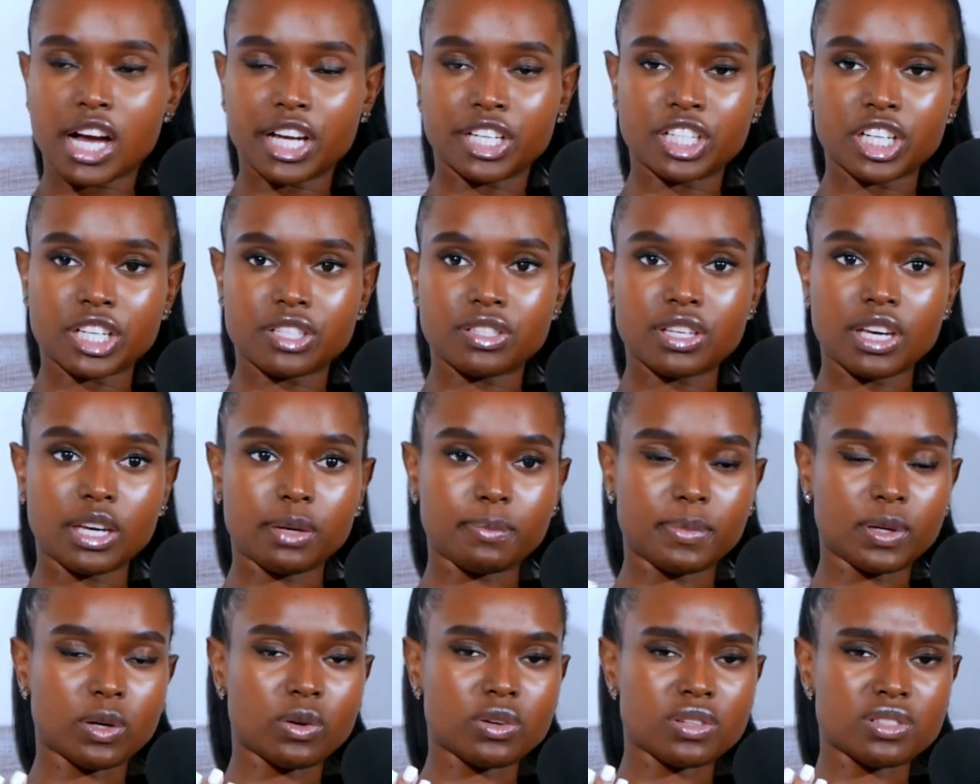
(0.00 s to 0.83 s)
I'm just
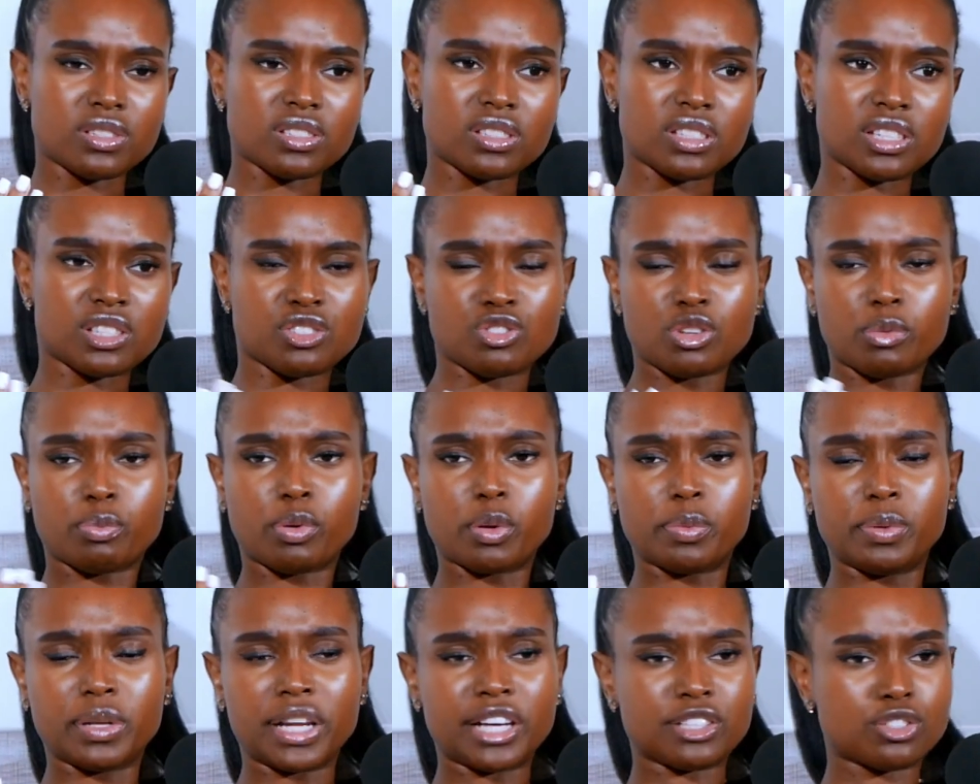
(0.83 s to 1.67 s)
saying because it's not
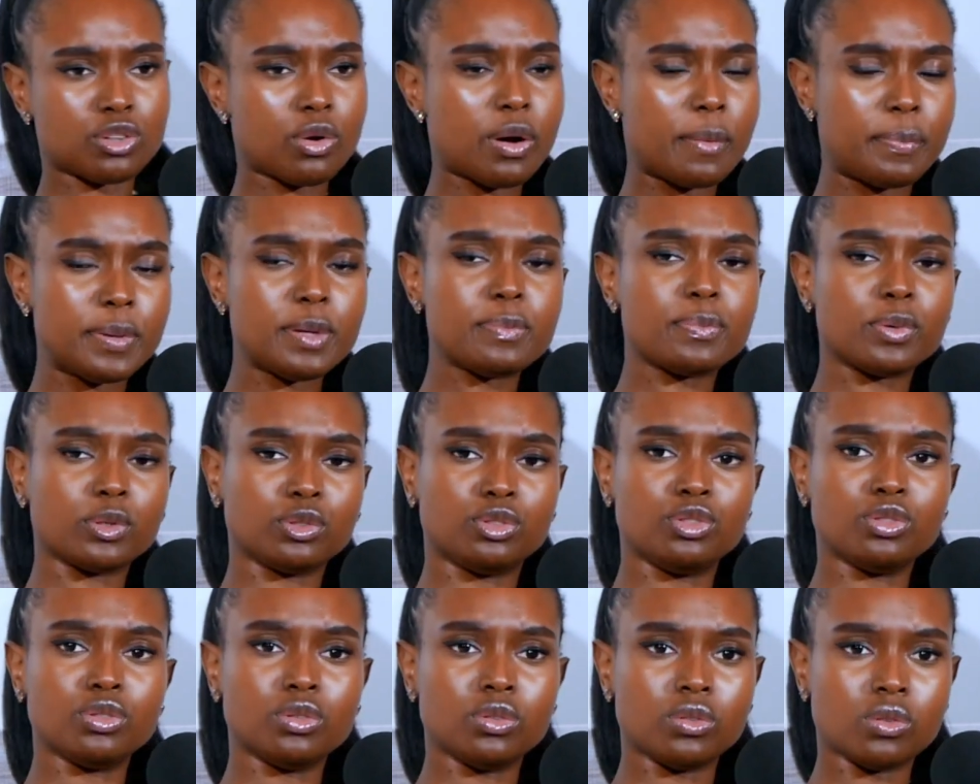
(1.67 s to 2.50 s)
popular, it's not what
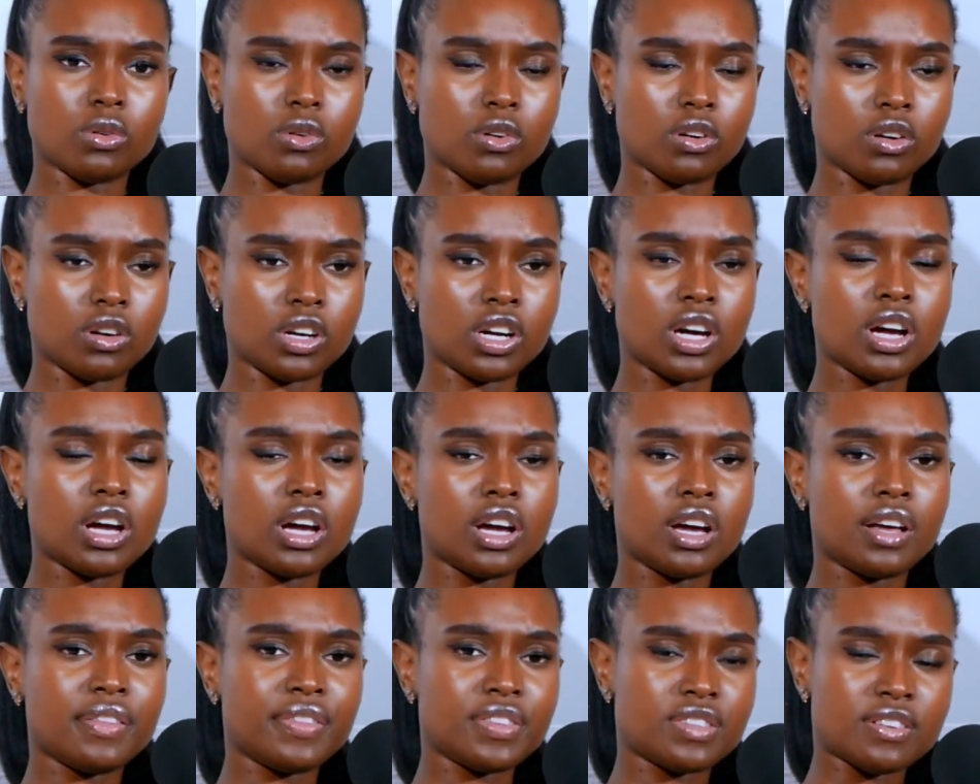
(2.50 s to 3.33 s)
people do, or
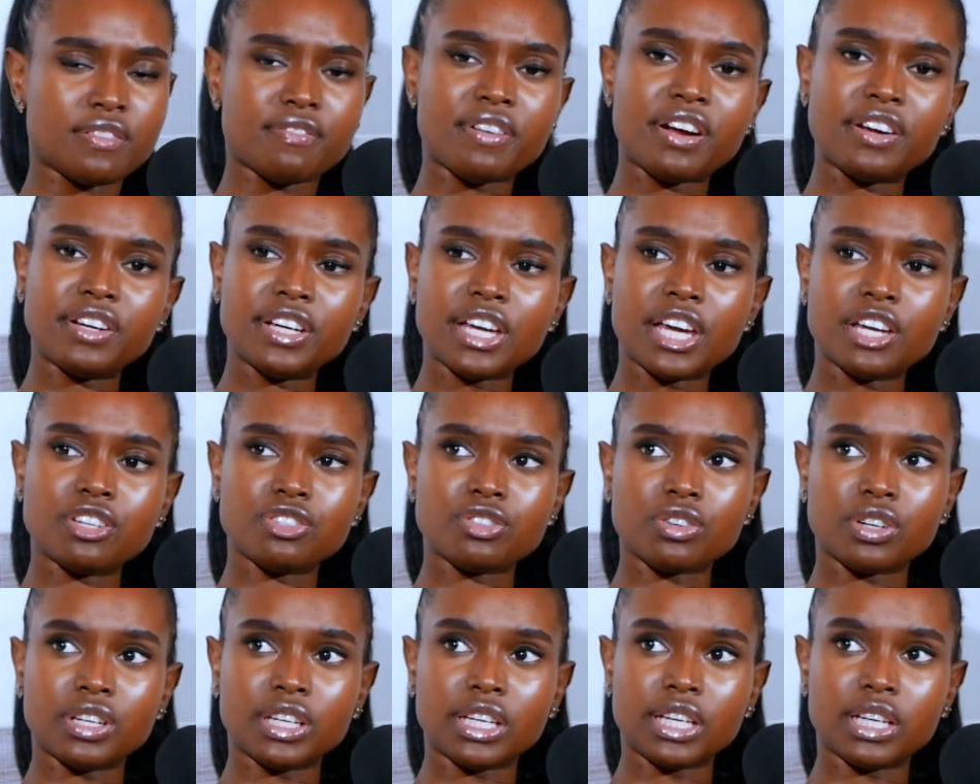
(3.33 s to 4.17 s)
there's a
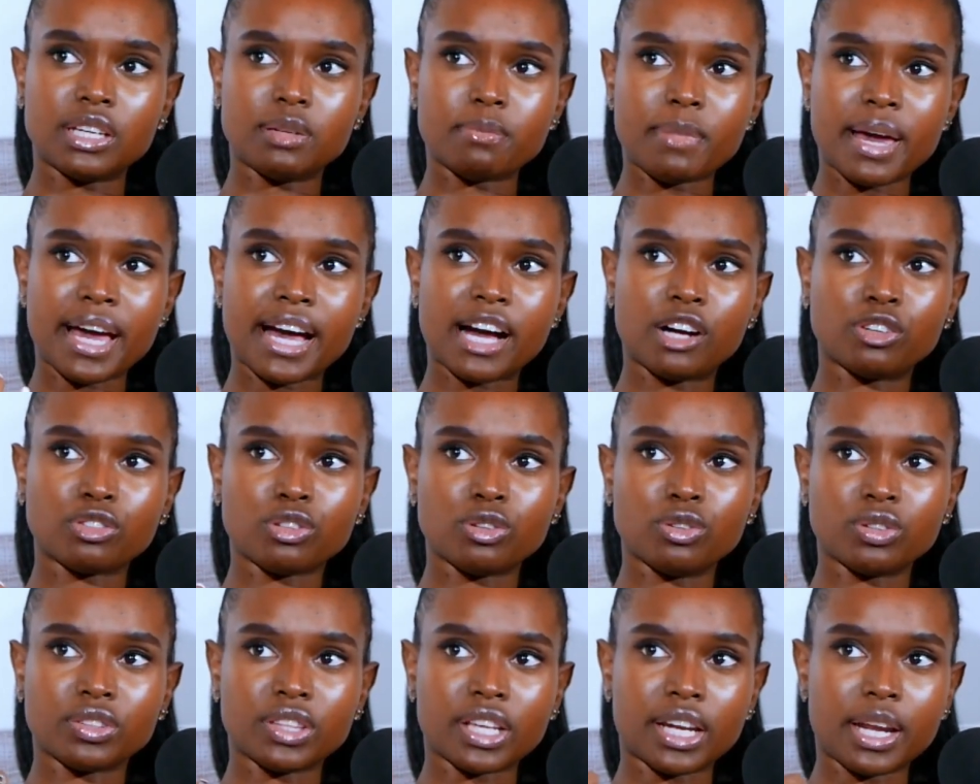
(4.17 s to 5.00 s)
variation in my
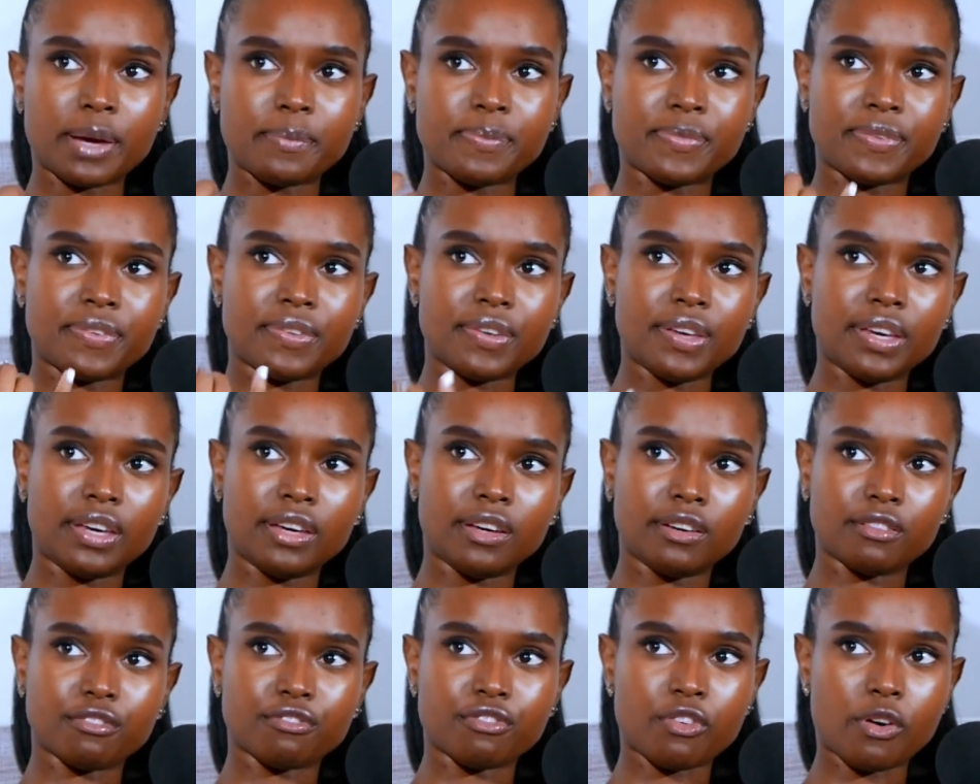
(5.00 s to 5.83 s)
outlook that I'm
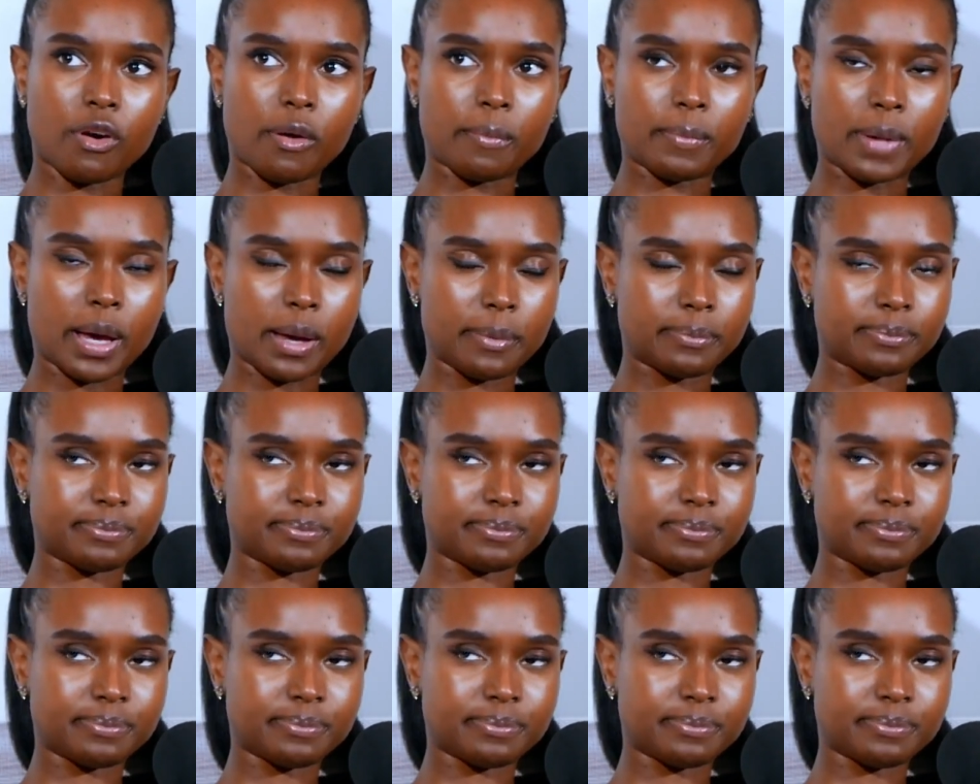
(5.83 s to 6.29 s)
seeing from